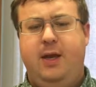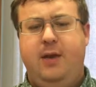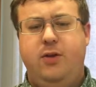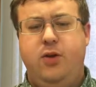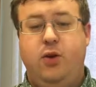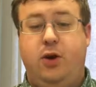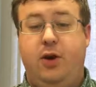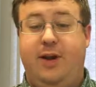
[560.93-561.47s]

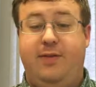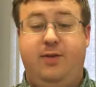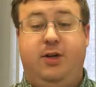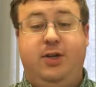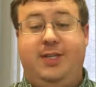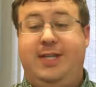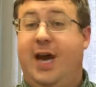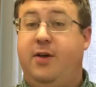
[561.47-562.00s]
You could have
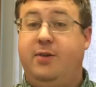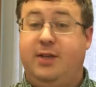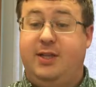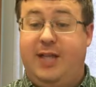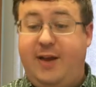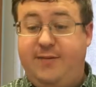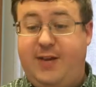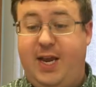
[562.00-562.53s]
looked down the
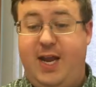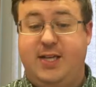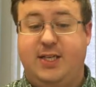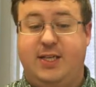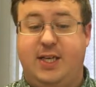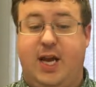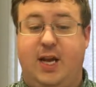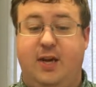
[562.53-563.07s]
left-hand
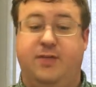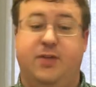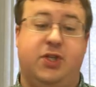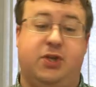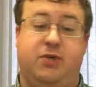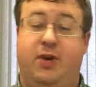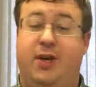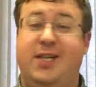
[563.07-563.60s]
side of the
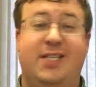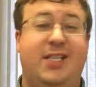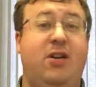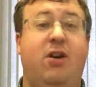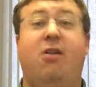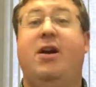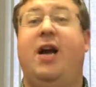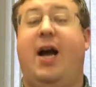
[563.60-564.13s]
screen and seen
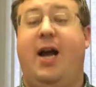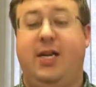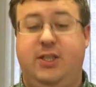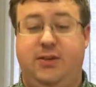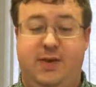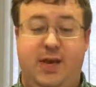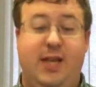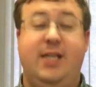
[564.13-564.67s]
all kinds
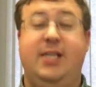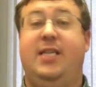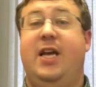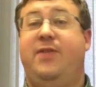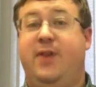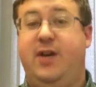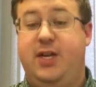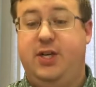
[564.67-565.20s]
of
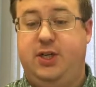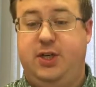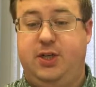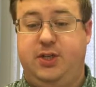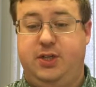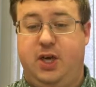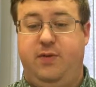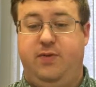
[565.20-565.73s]

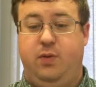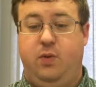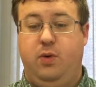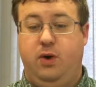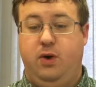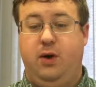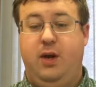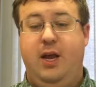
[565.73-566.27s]
definitions of the
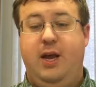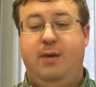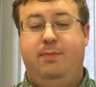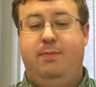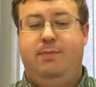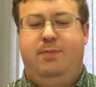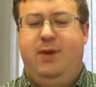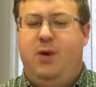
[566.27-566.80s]
word,
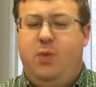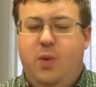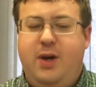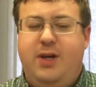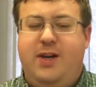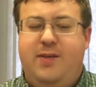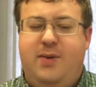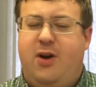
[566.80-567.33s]
but it
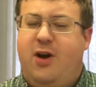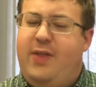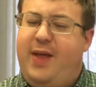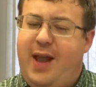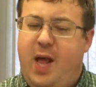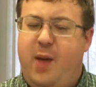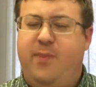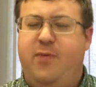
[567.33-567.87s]
wouldn't have been all
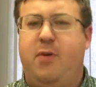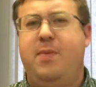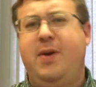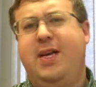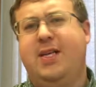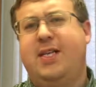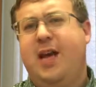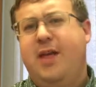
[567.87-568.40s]
that helpful
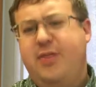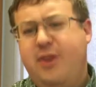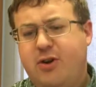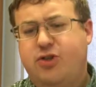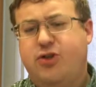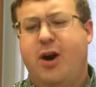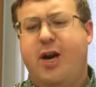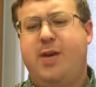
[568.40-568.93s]
because they're
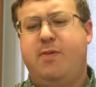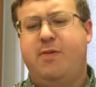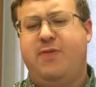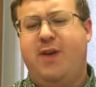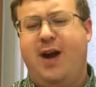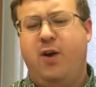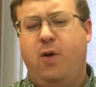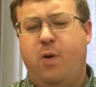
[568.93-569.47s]
trying to
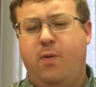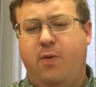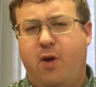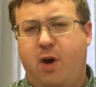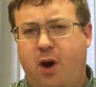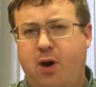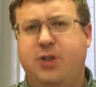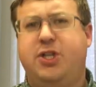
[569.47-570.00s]
provide
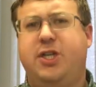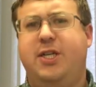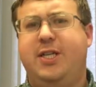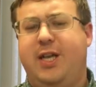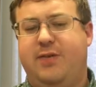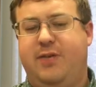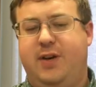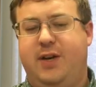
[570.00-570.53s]
overarching
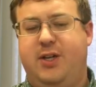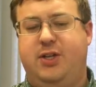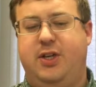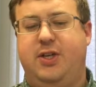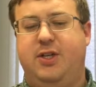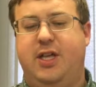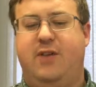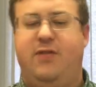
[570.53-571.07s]

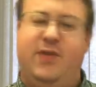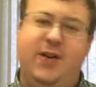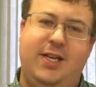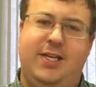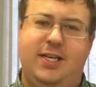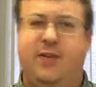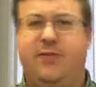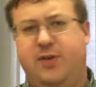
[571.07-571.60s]
definitions that
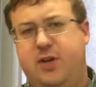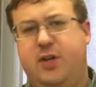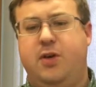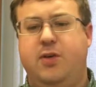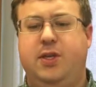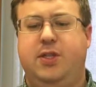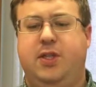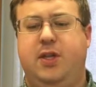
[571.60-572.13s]
fit different
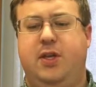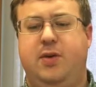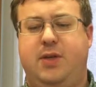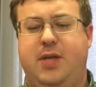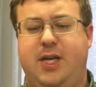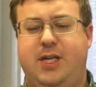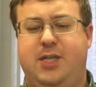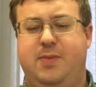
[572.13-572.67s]
uses in the New
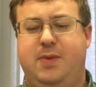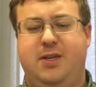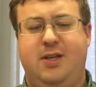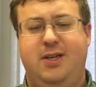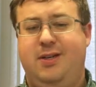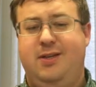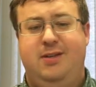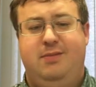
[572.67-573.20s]
Testament,
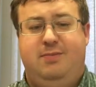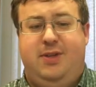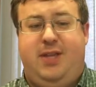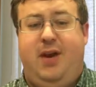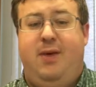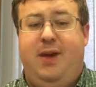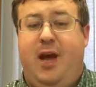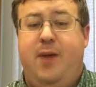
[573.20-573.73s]
but they
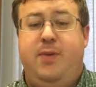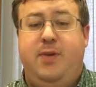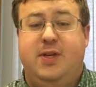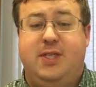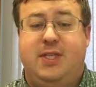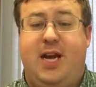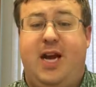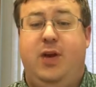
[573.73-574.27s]
don't help you
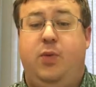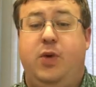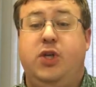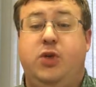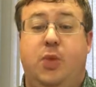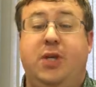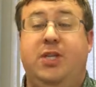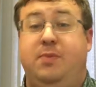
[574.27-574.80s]
decide
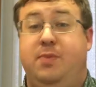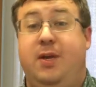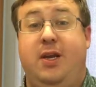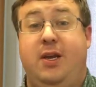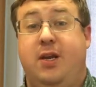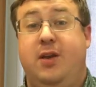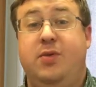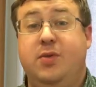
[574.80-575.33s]
which one's
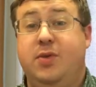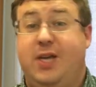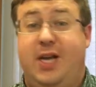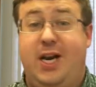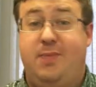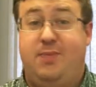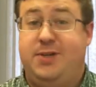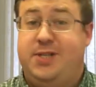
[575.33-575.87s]
being used in
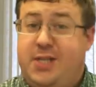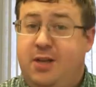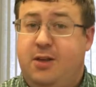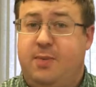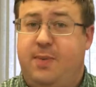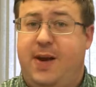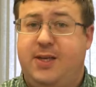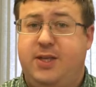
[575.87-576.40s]
any
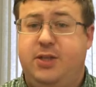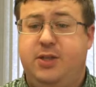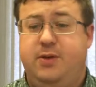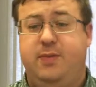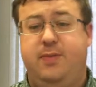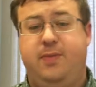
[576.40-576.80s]
particular passage.